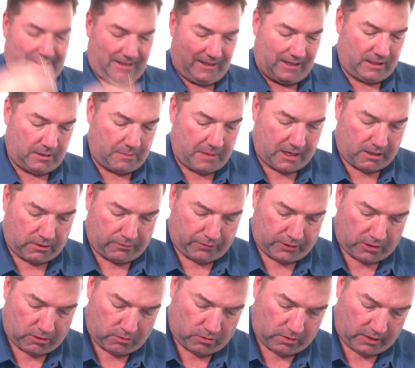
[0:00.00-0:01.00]
and the
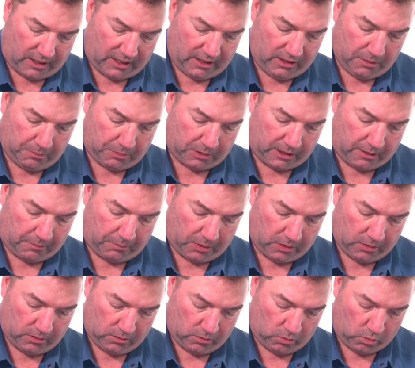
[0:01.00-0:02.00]
microphone in the blimp
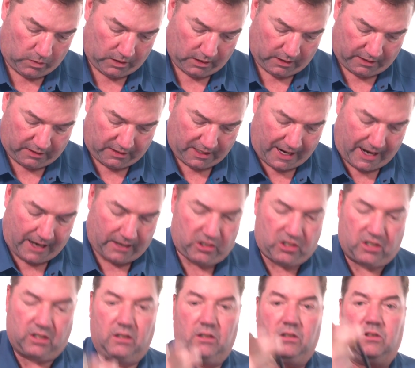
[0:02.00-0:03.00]
will
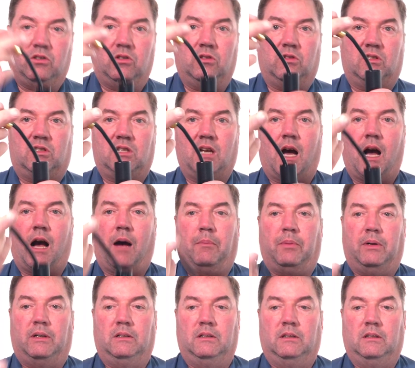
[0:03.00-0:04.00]
attach to the top
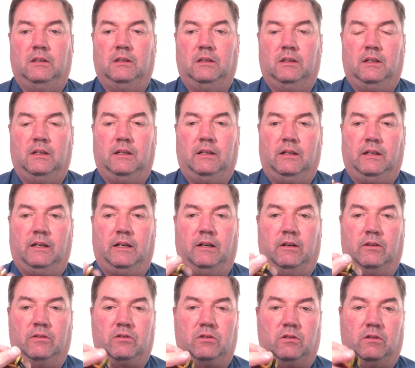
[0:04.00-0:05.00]

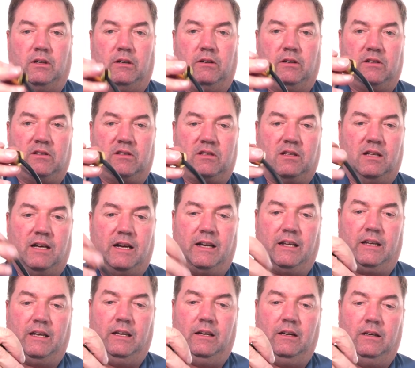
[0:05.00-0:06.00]
here. So there it is
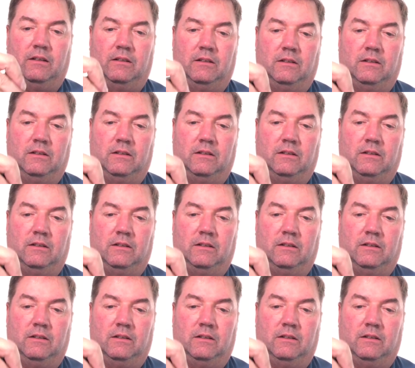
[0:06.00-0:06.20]
sliding in.